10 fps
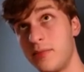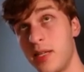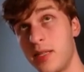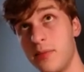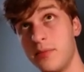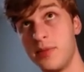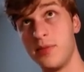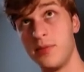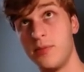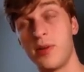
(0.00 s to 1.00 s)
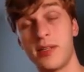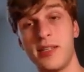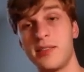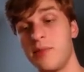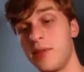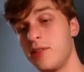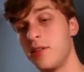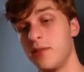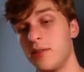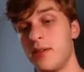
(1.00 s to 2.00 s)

get them to work nicely with each other.